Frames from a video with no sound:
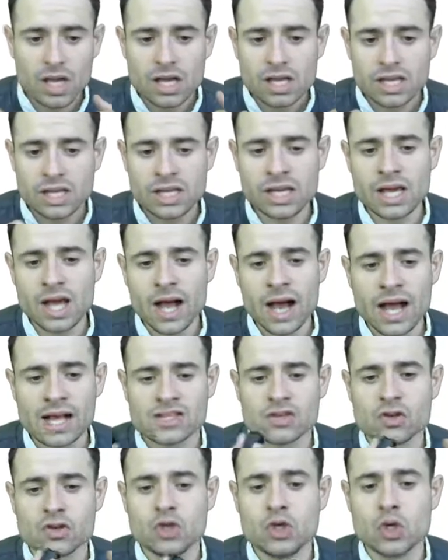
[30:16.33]
He has
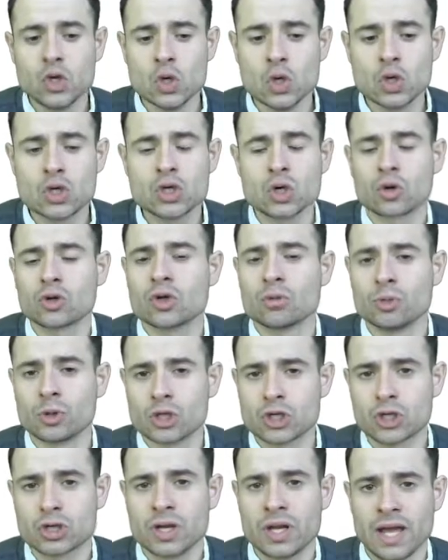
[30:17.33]
huge
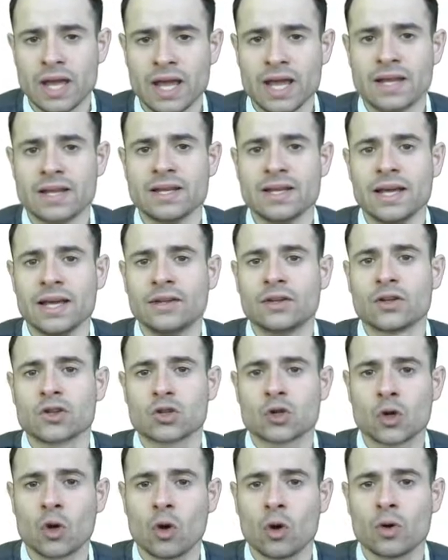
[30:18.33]
contribution in
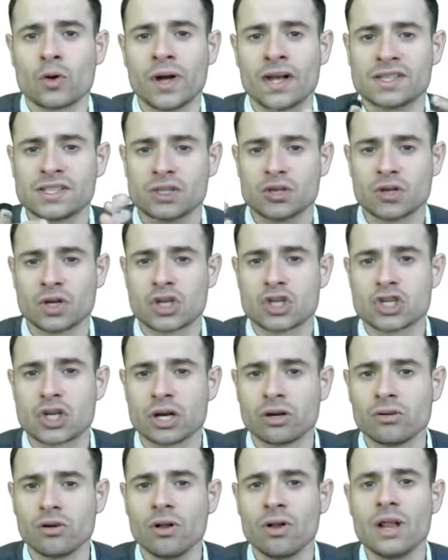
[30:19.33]
industrial organization in
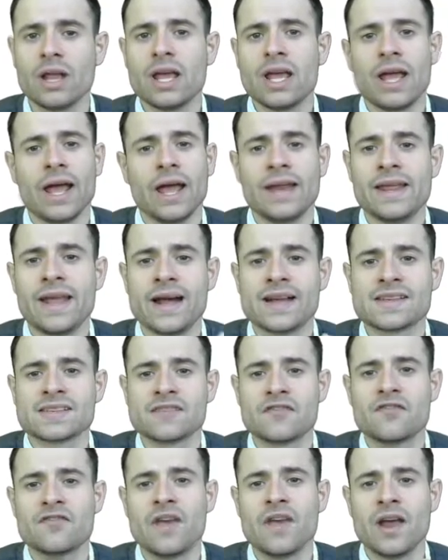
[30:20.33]
general, and he has a
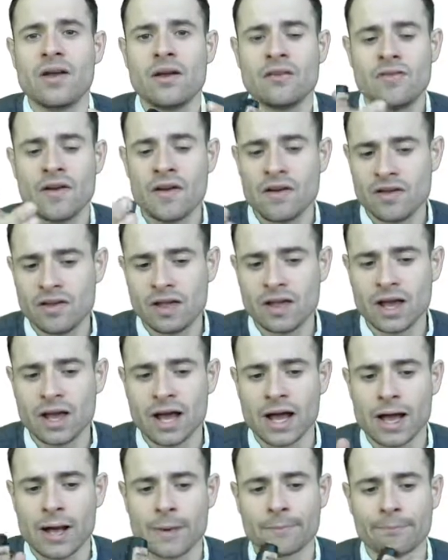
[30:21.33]
very, very
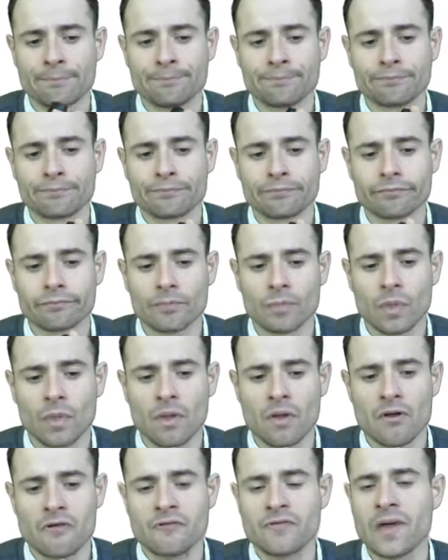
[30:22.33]

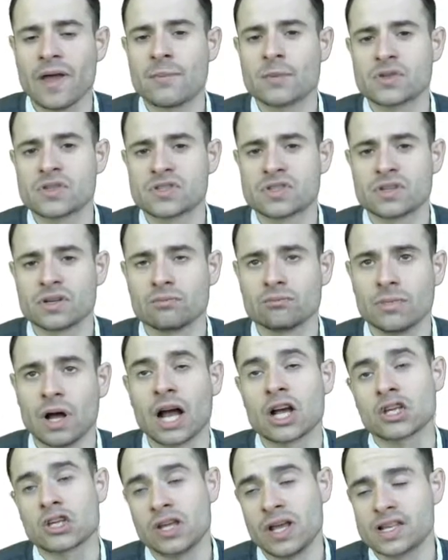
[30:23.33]
famous,
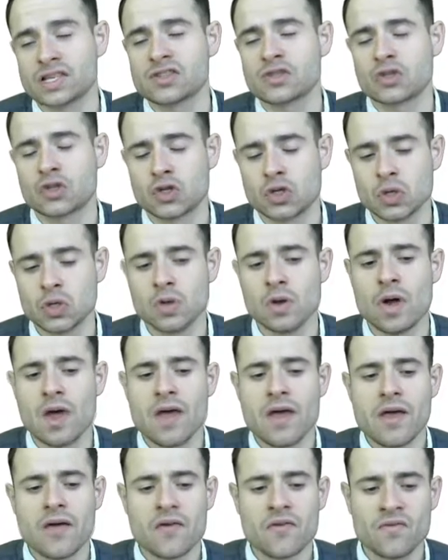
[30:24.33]
actually he has two
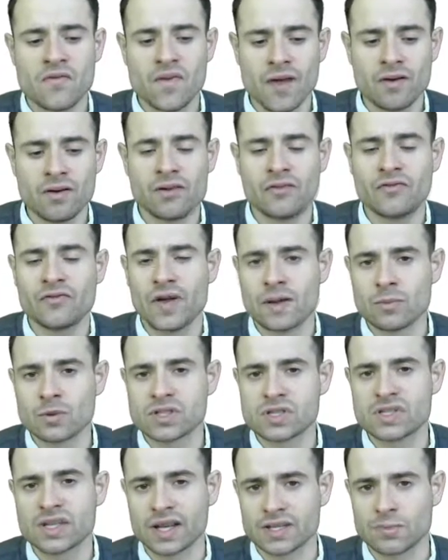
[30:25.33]
very
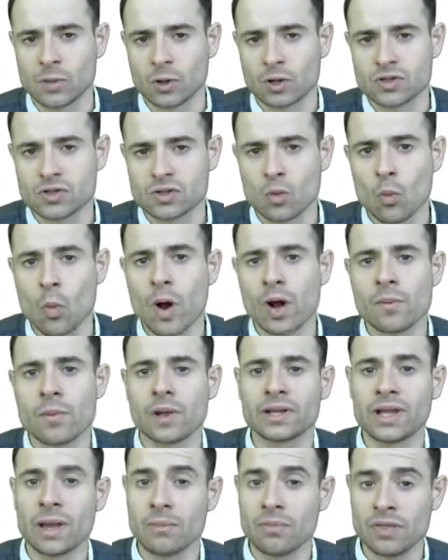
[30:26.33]
famous textbooks, one
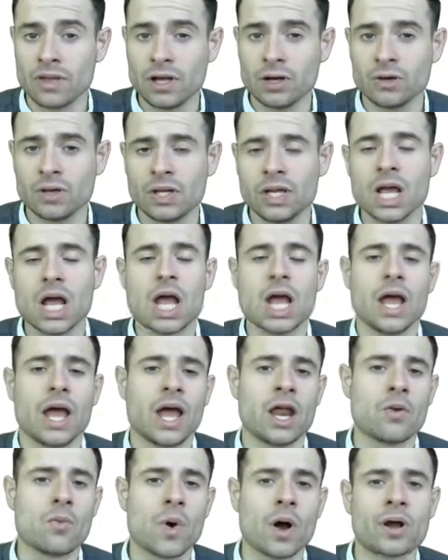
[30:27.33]
about game theory
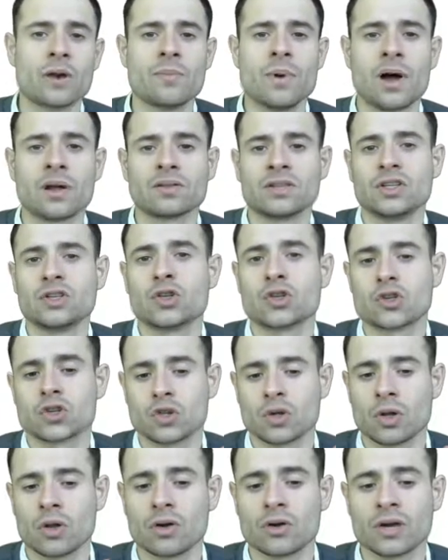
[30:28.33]
and one about
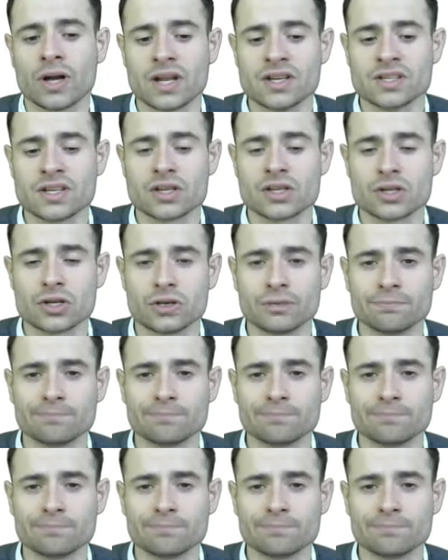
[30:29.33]
industrial organization.